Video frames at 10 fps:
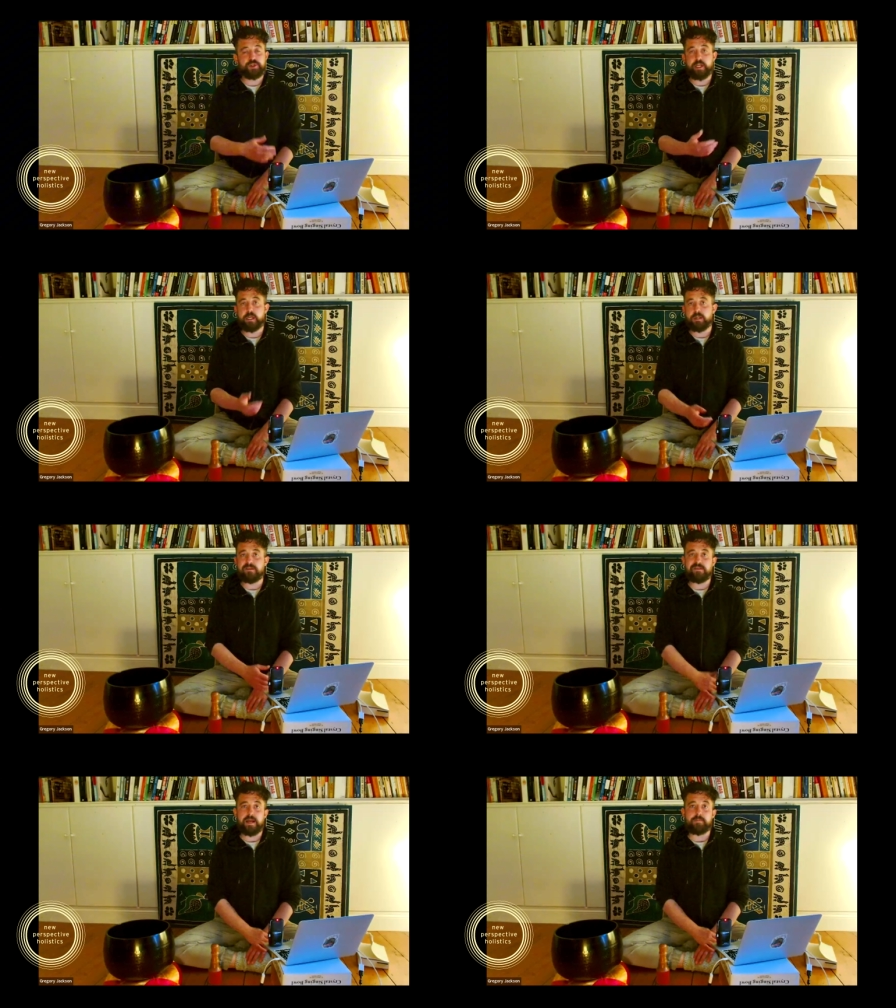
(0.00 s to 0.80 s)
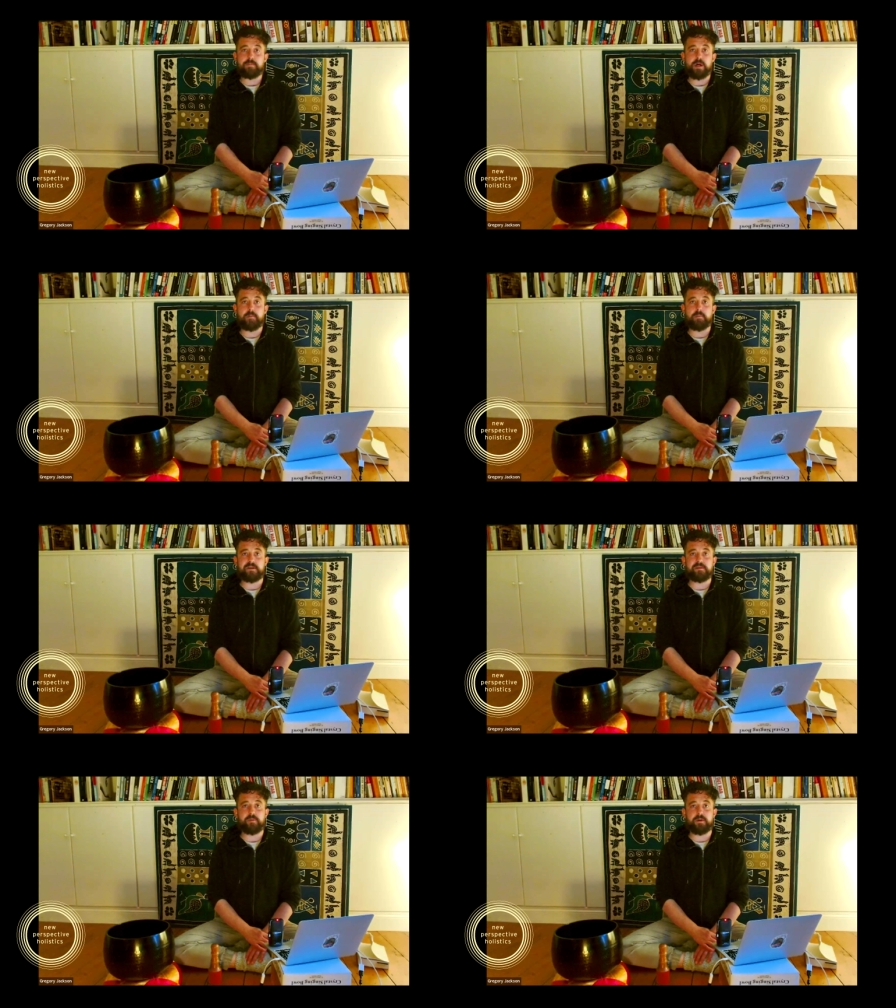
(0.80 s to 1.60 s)
touching in on the same
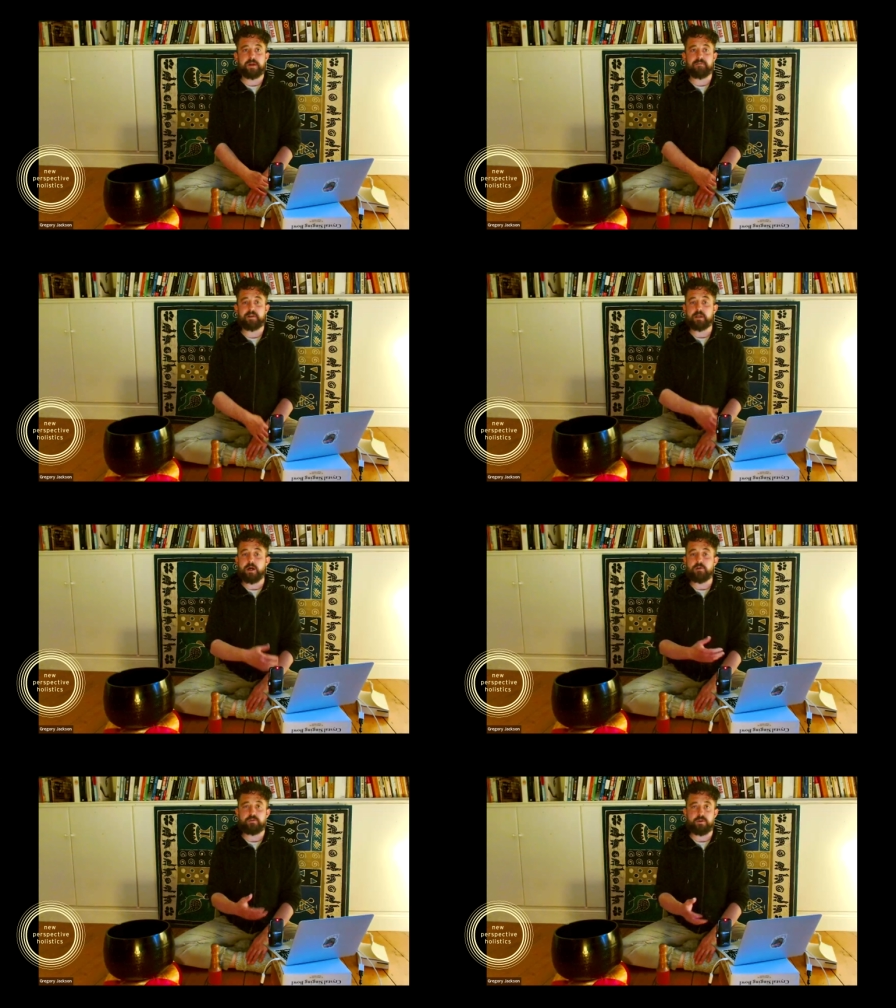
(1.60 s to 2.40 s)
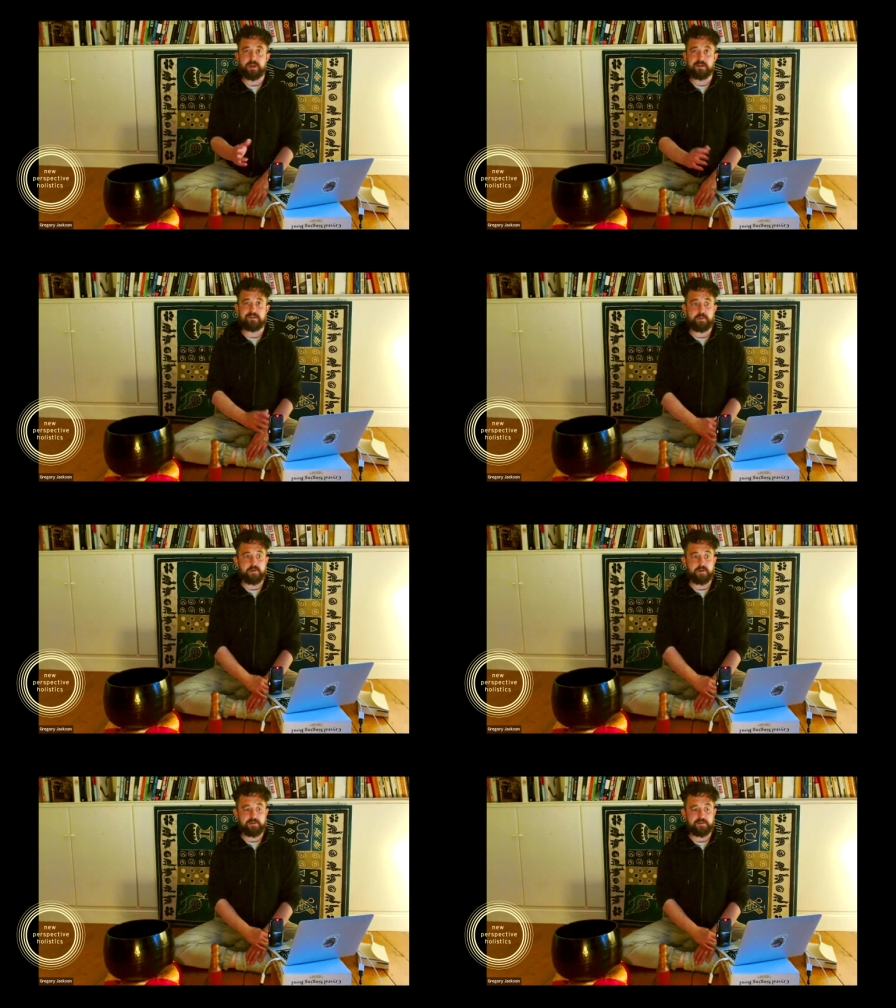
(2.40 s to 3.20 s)
topics, but having gone through that
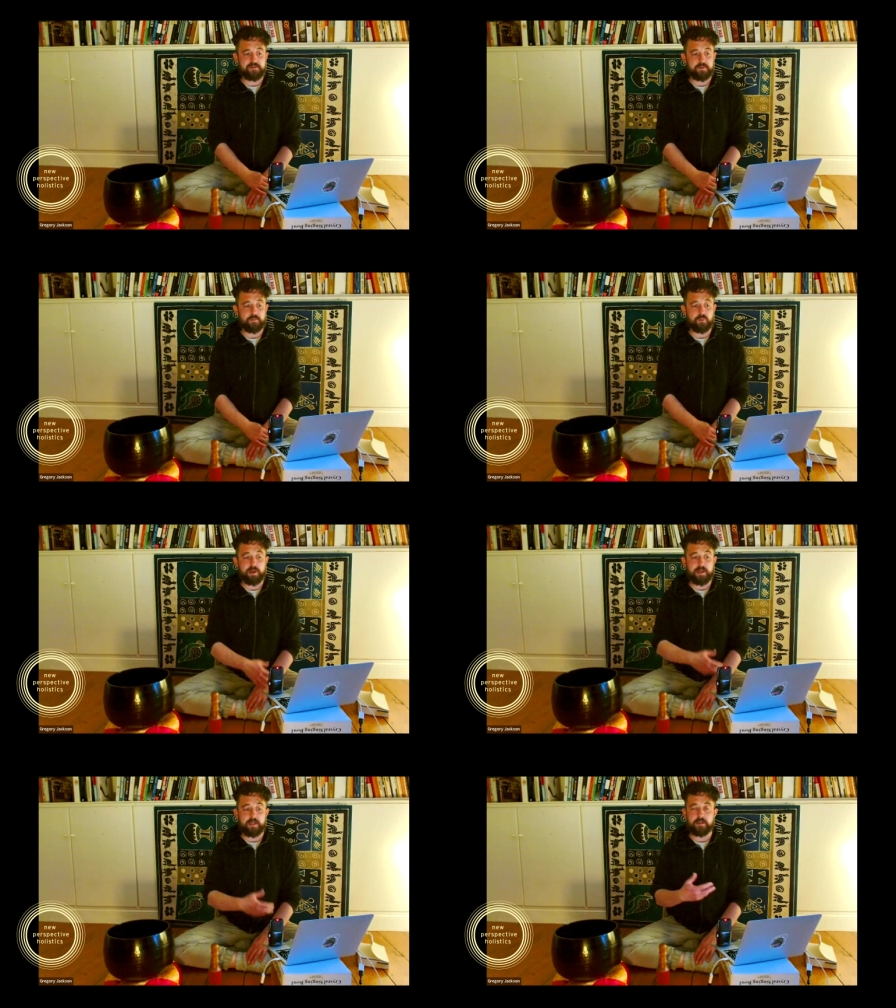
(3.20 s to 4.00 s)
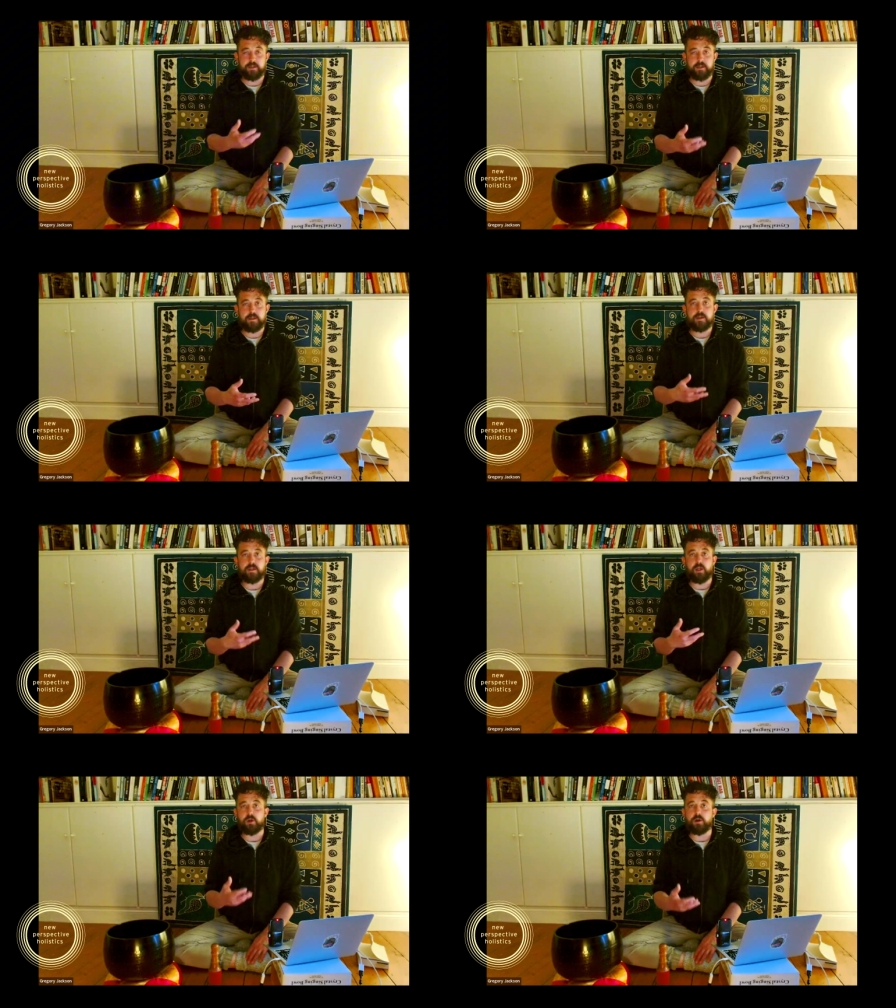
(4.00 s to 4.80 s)
experience to bring
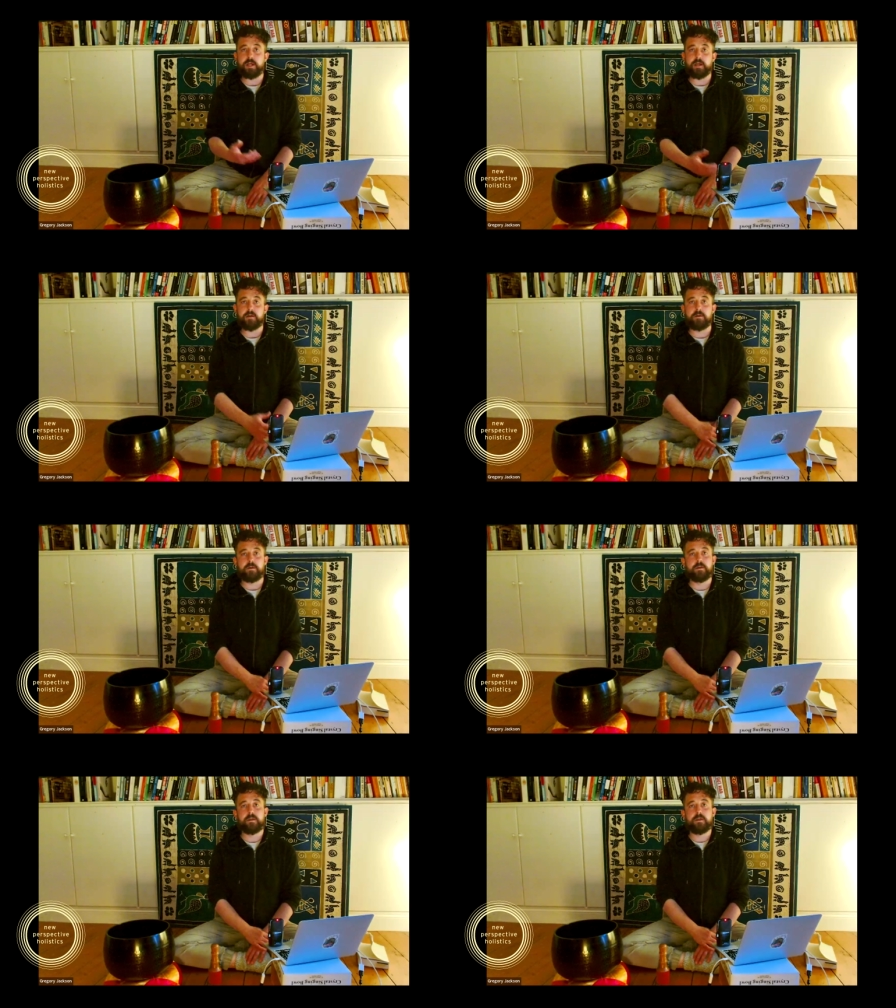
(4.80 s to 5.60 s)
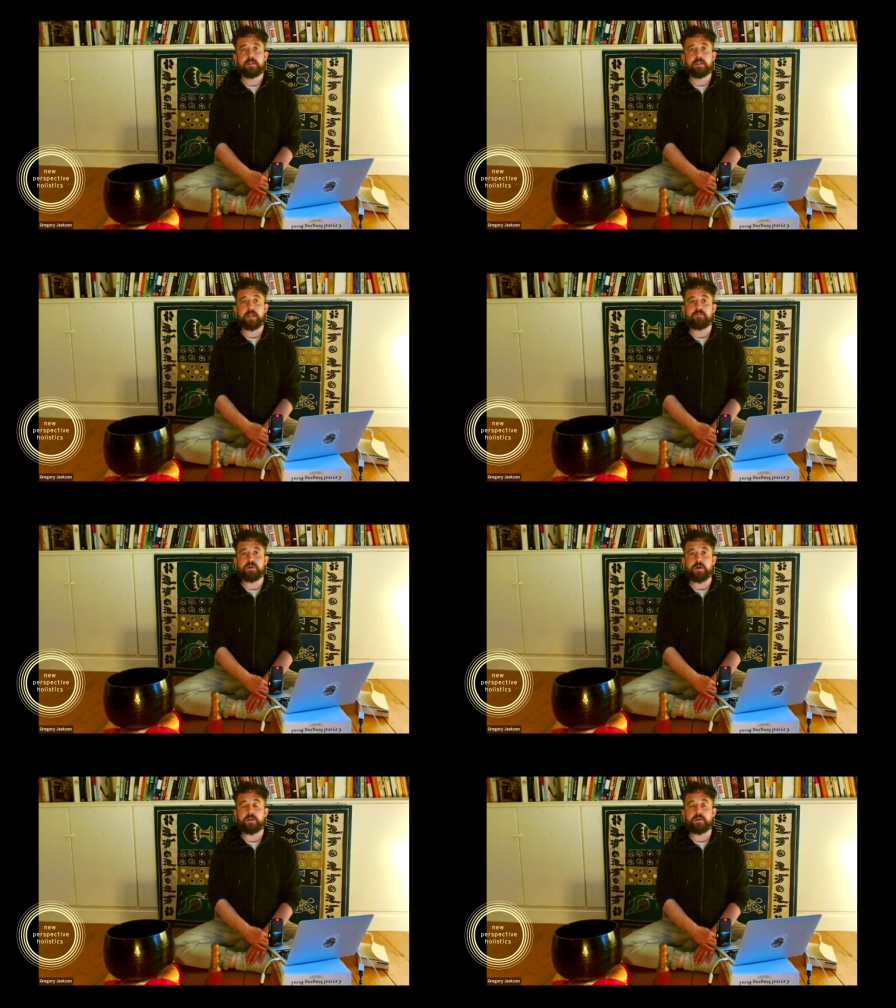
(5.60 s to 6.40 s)
the learning that I've
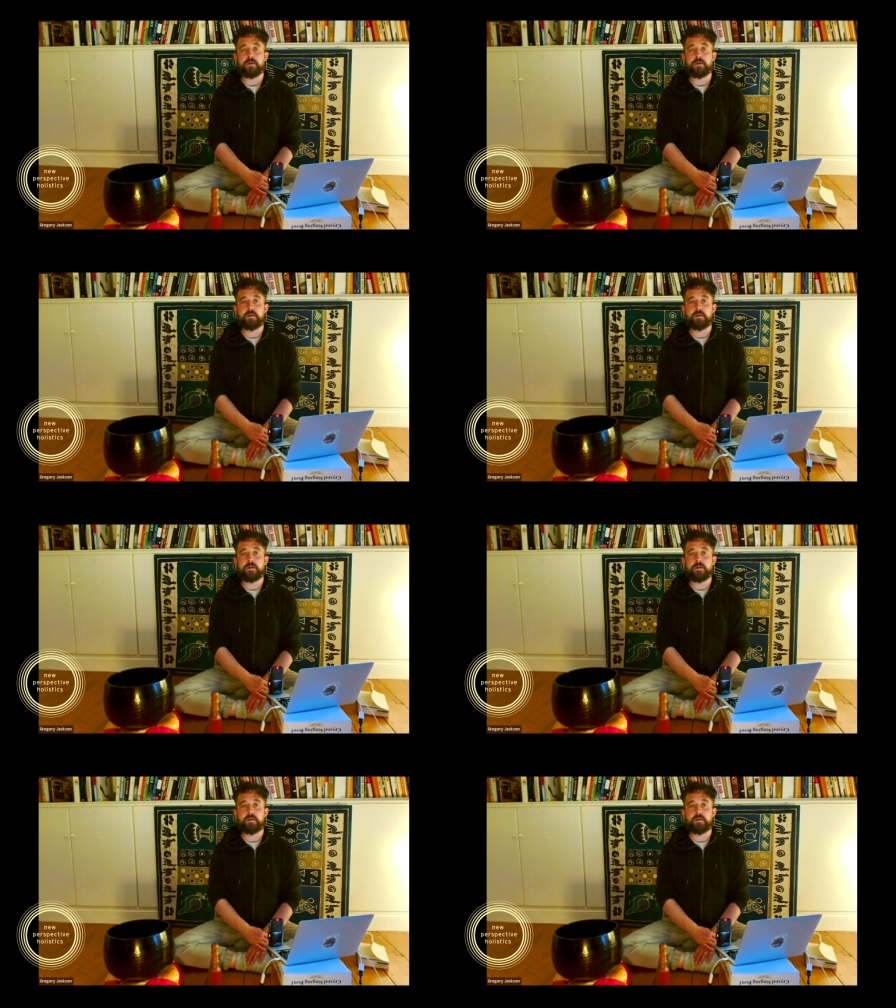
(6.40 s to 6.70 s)
done